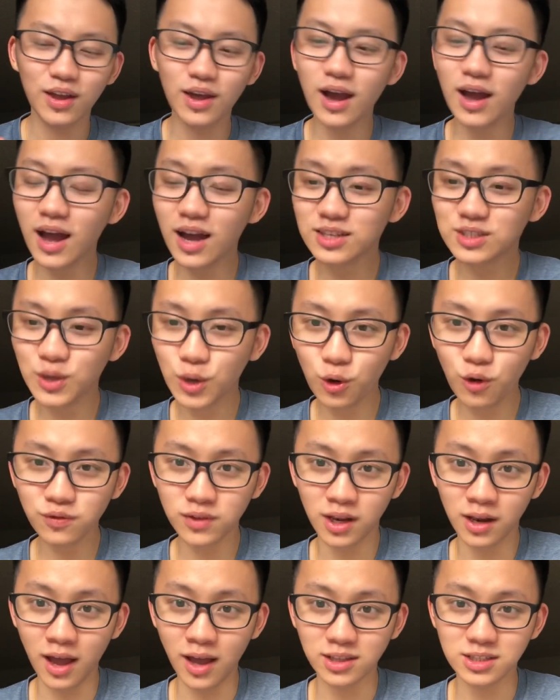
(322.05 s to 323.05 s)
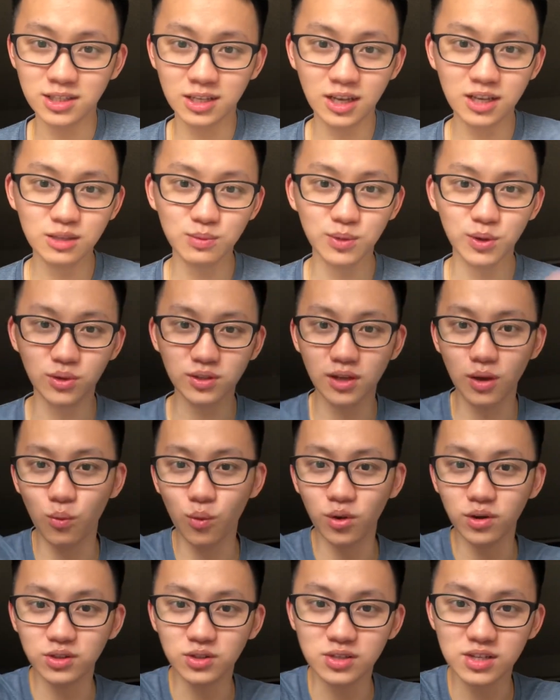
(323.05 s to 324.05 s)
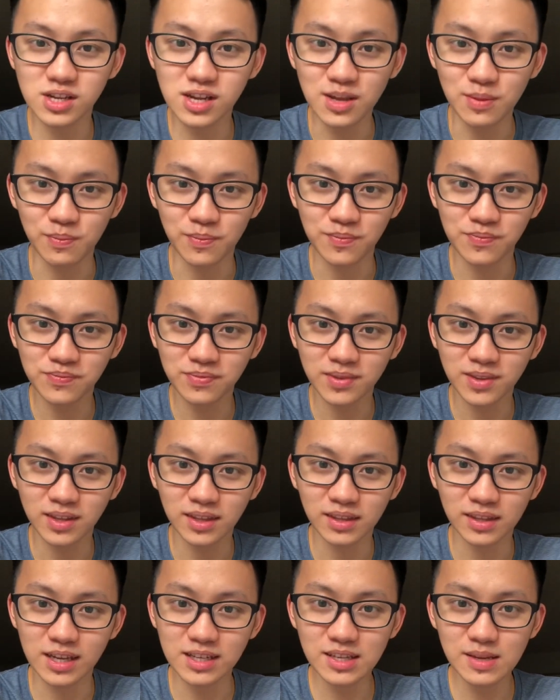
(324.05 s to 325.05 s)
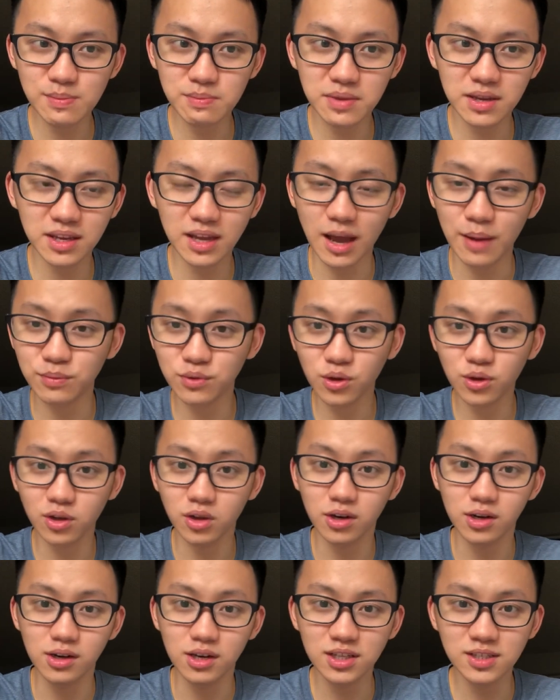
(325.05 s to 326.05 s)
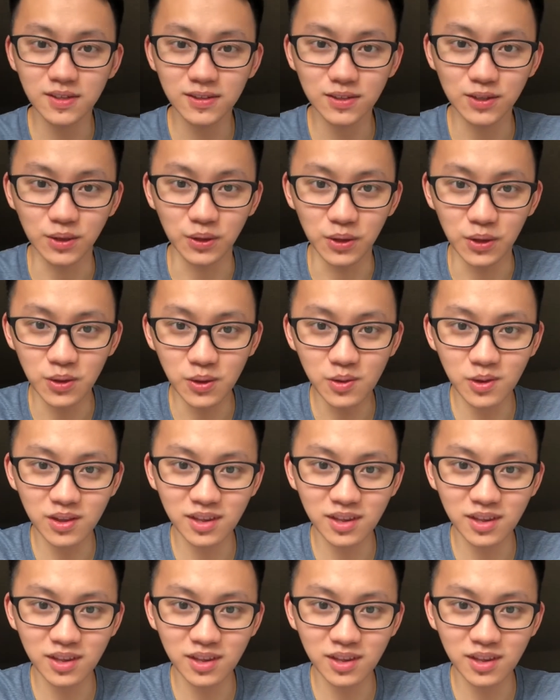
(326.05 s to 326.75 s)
I turned off the lights just because I wanted to sleep. Doesn't mean that I'm not gonna listen to you.